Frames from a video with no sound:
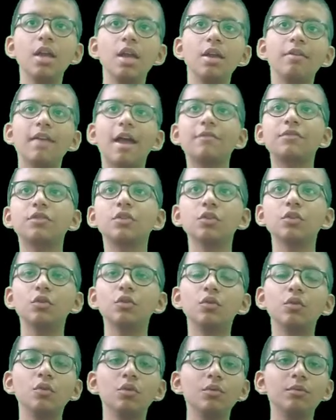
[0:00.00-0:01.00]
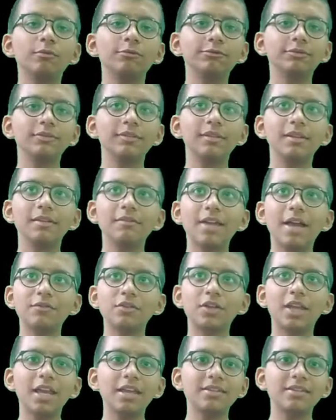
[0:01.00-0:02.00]
we have
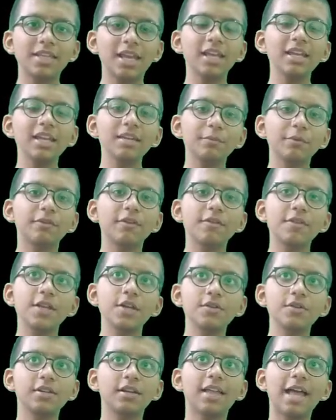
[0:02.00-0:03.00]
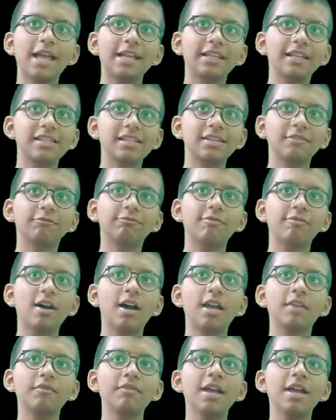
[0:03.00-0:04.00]
to take input from the user, like let's say
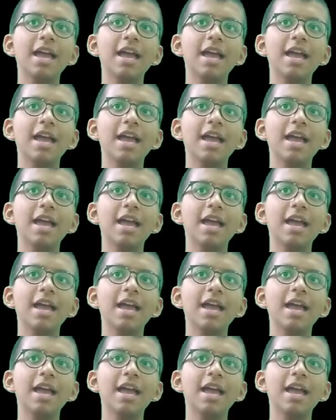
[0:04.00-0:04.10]
5,